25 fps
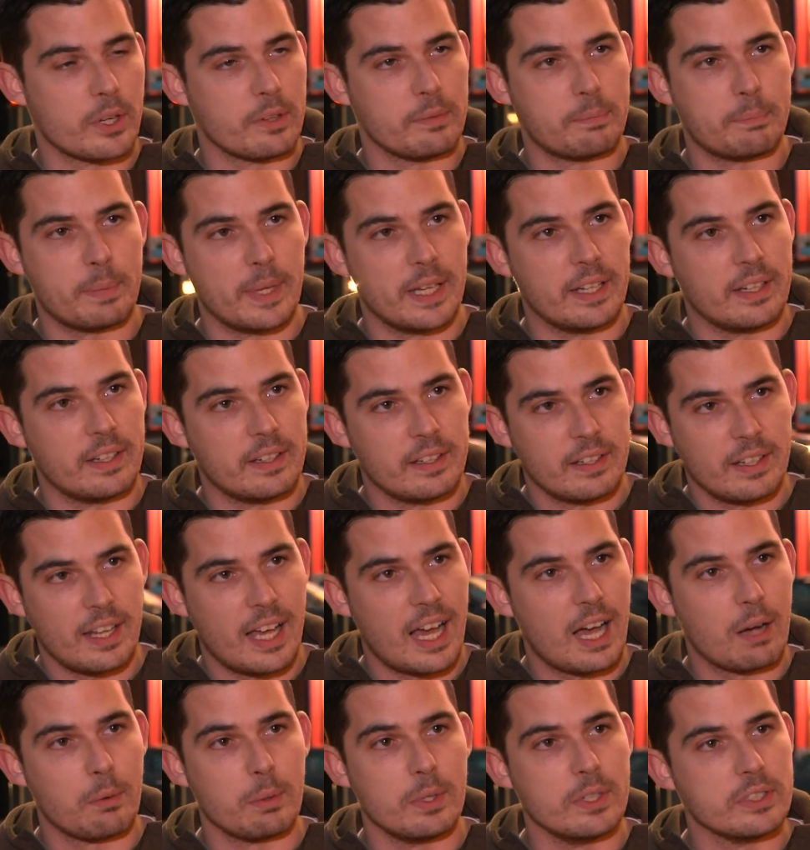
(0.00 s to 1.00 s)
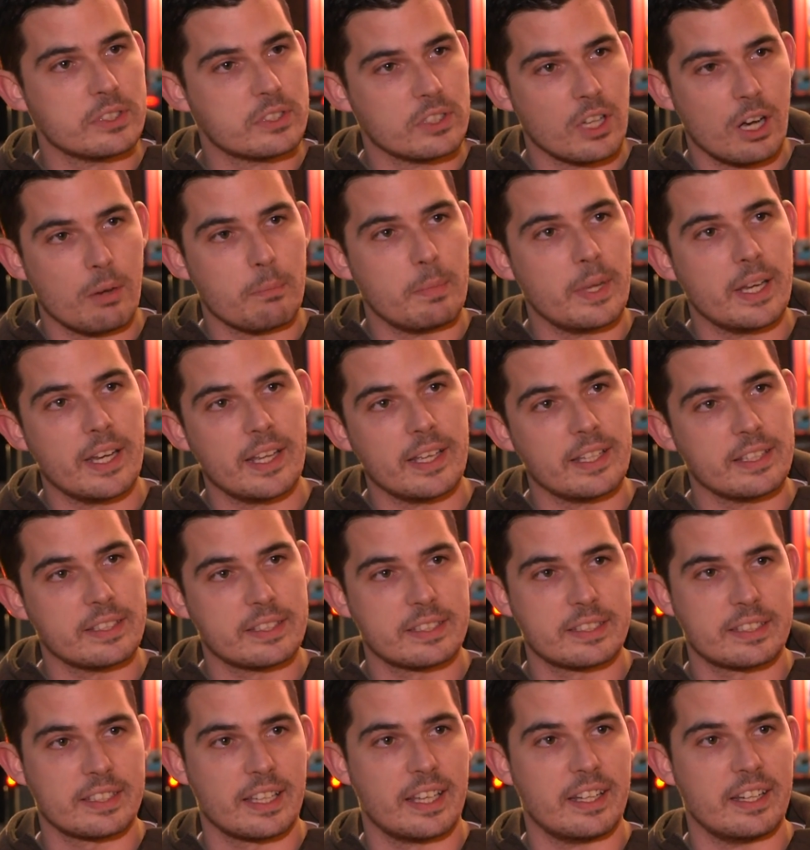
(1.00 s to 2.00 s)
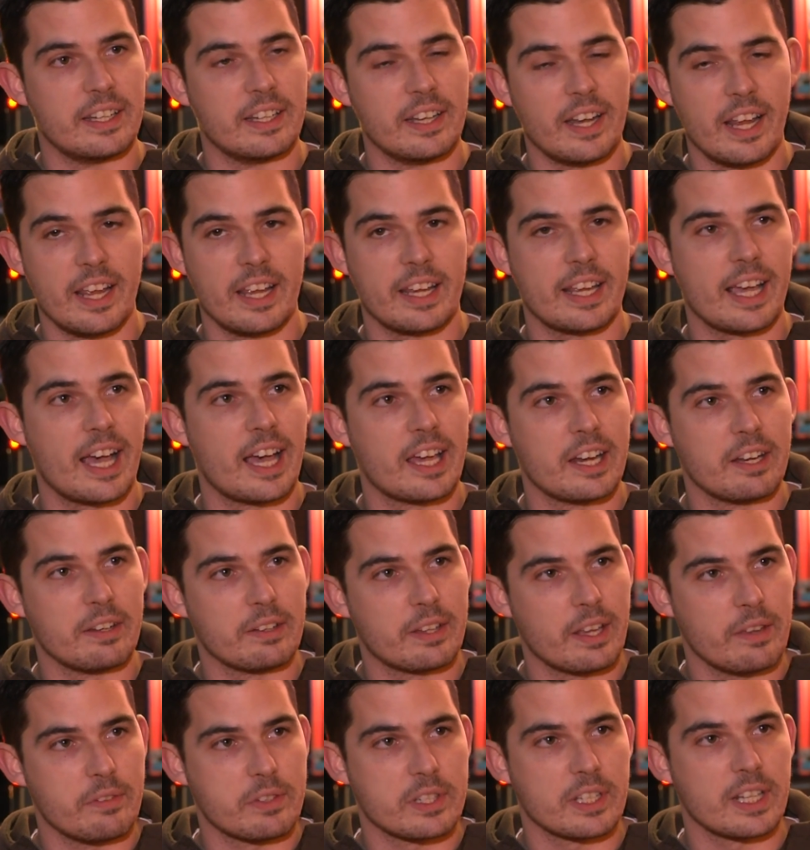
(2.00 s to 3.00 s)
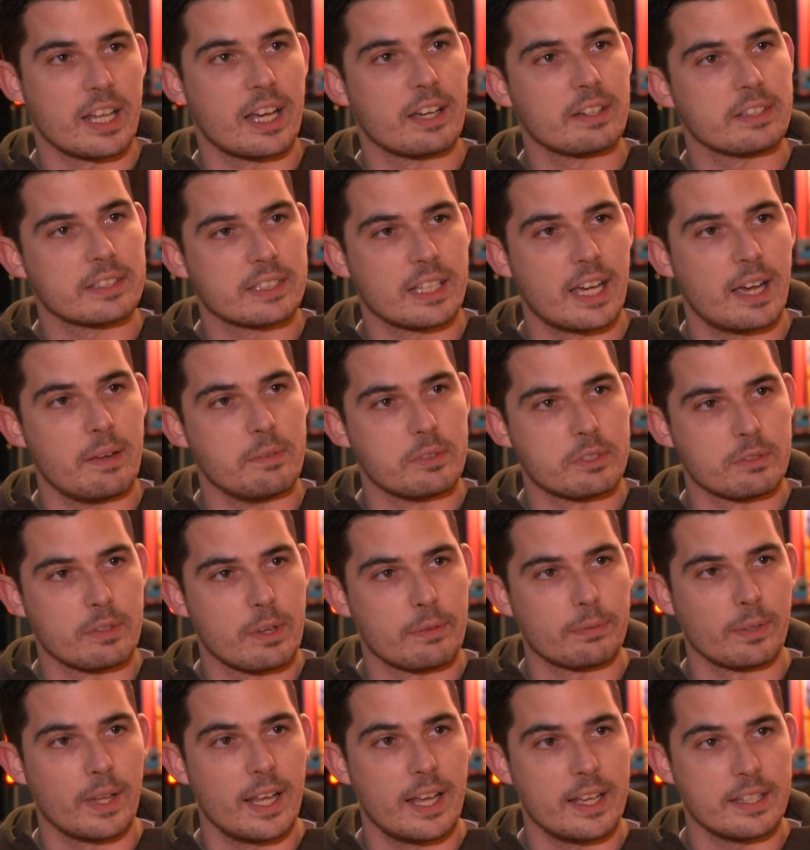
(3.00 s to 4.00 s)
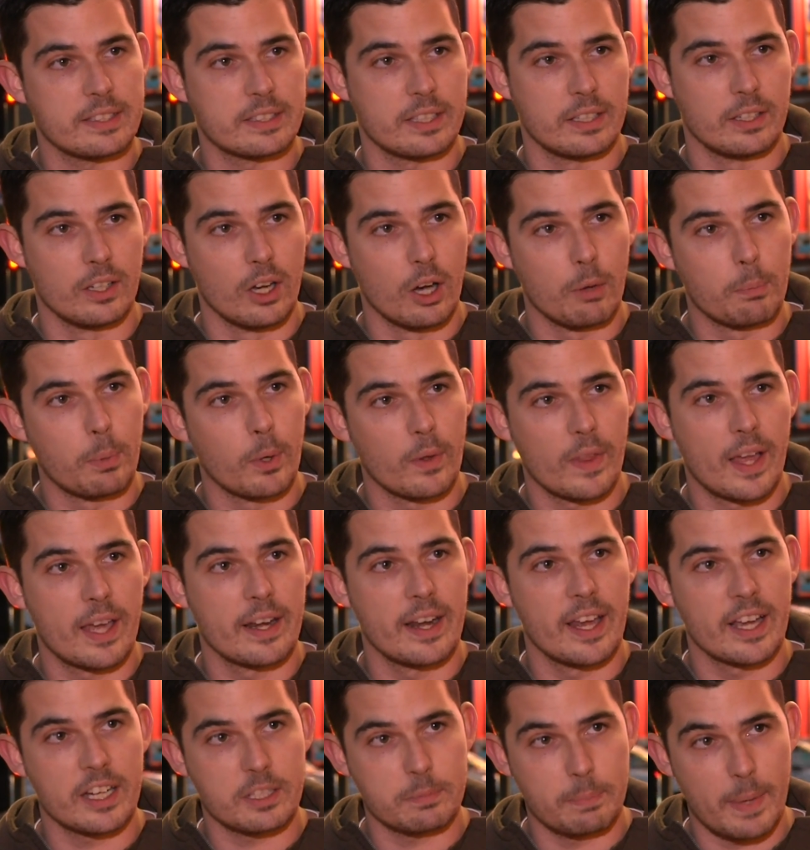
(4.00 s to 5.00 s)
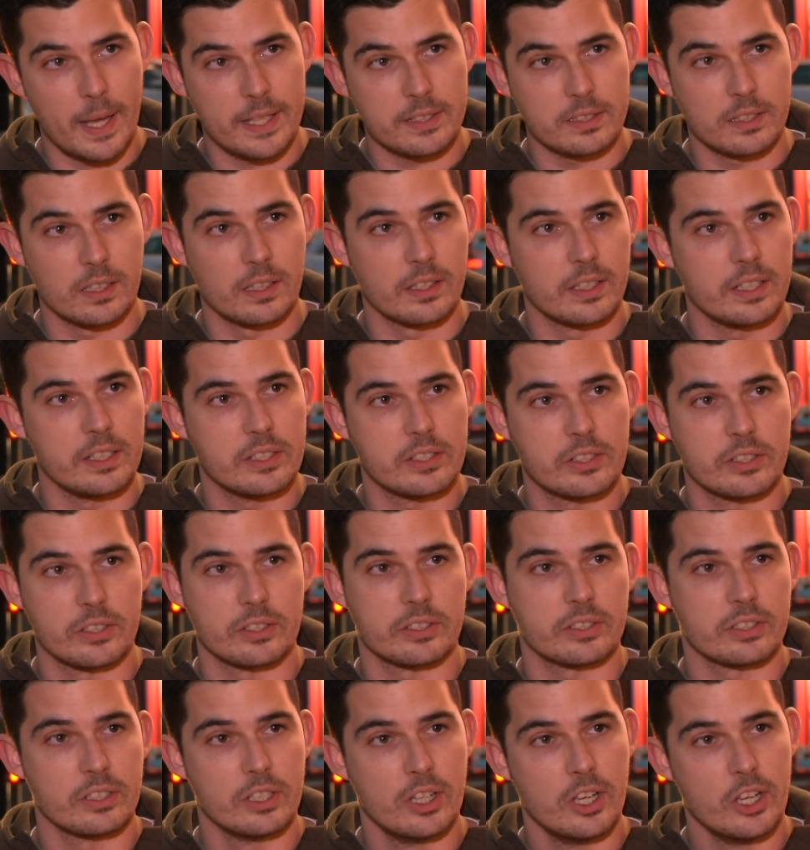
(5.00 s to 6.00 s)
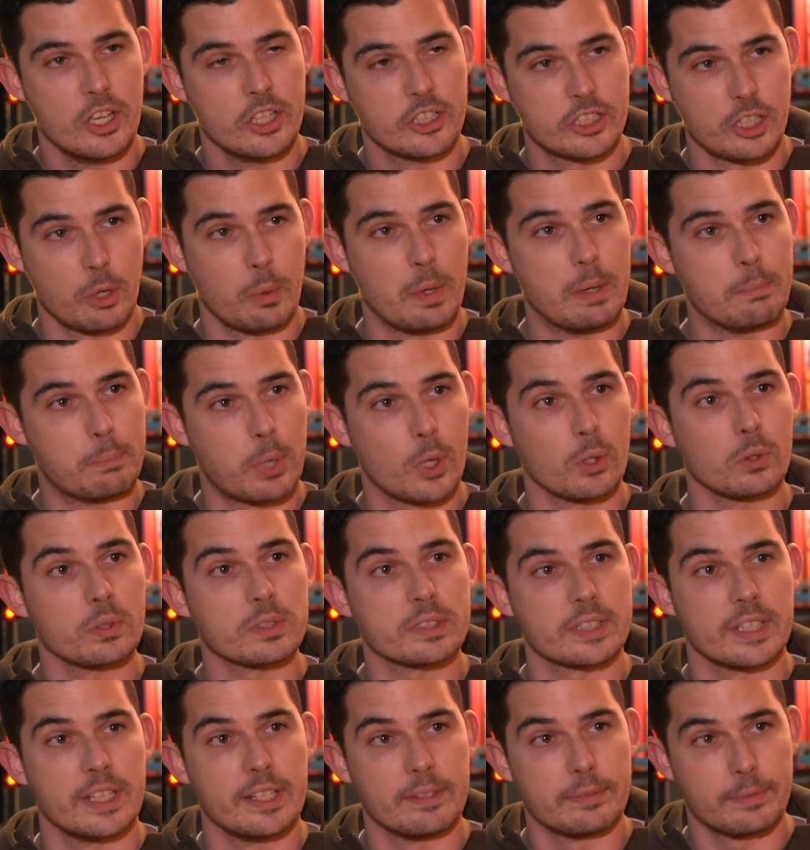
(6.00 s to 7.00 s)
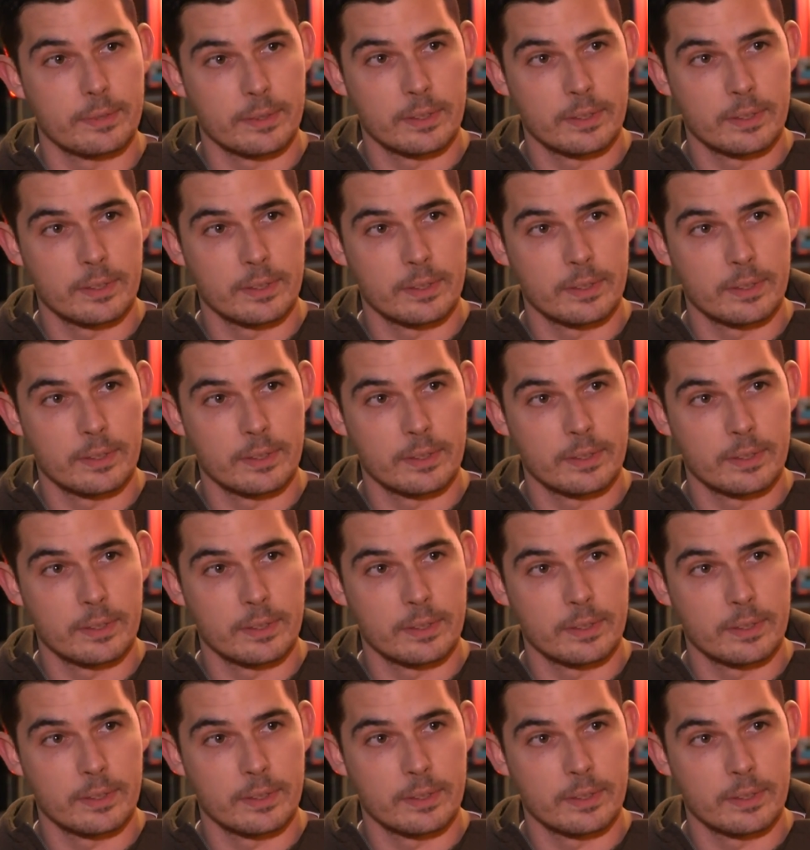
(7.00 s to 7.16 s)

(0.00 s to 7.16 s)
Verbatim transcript: have been hours, not minutes, and it kind of gives you that time to reflect and not put that next bet on. It's just so impulsive.